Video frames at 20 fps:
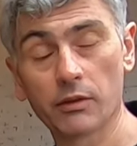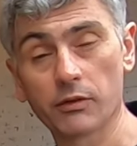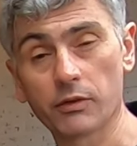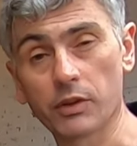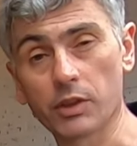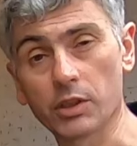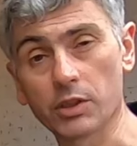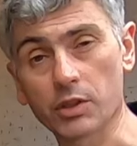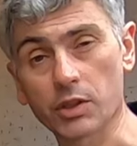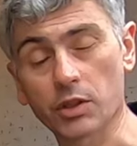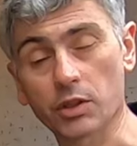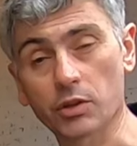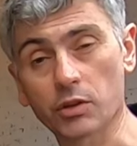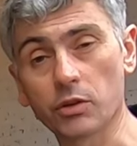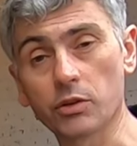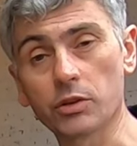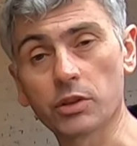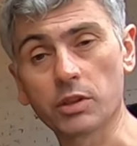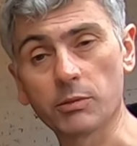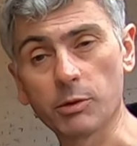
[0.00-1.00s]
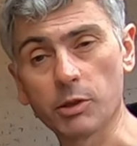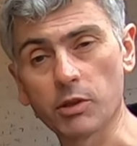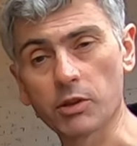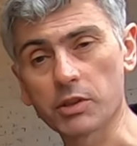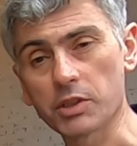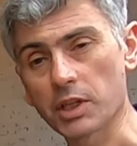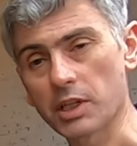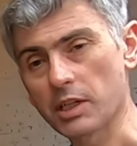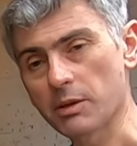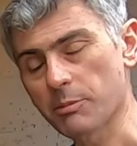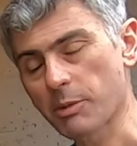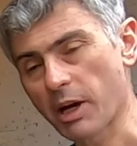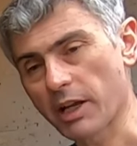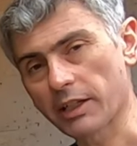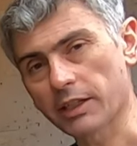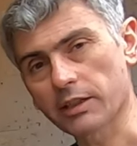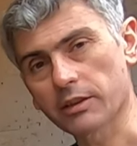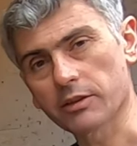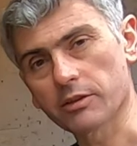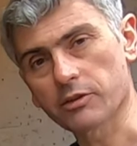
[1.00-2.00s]
There's a good community in the
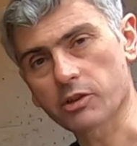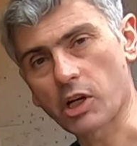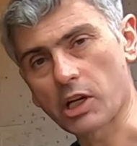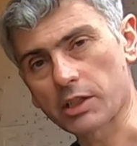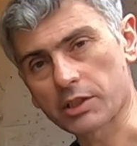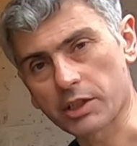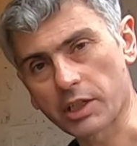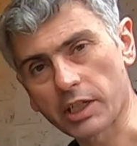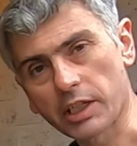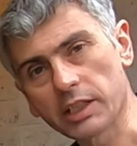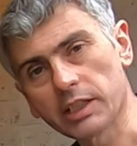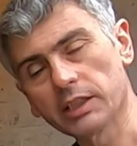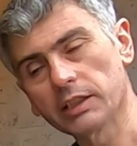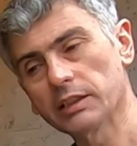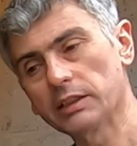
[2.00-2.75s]
paddock on a track day.